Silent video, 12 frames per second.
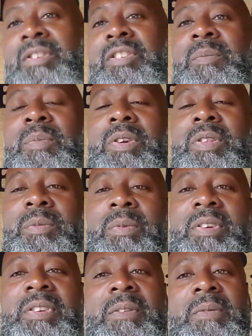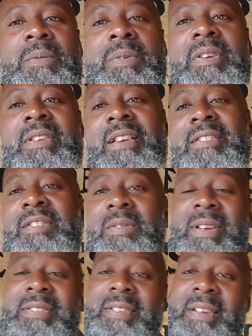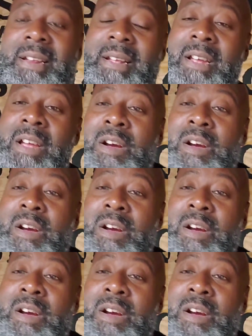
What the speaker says: It's your boy, the realest of the real. Yes, sir, I said it.